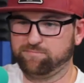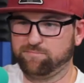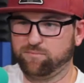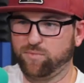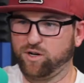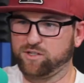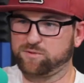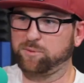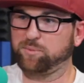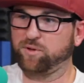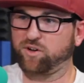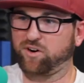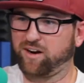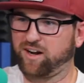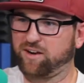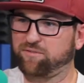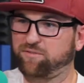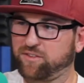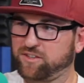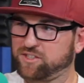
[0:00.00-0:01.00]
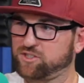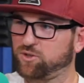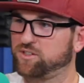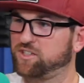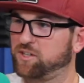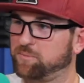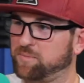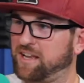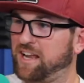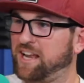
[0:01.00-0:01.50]
most people are in it for the short
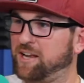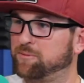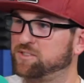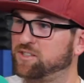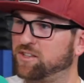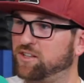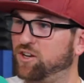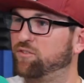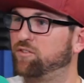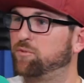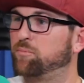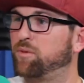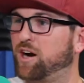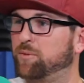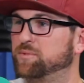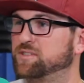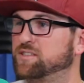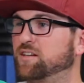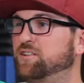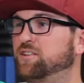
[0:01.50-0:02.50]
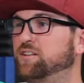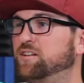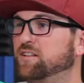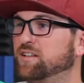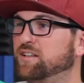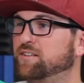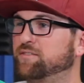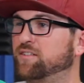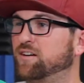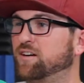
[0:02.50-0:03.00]
term game, so they overpromise and
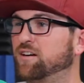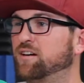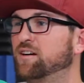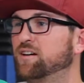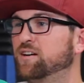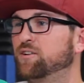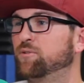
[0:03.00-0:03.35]
underdeliver.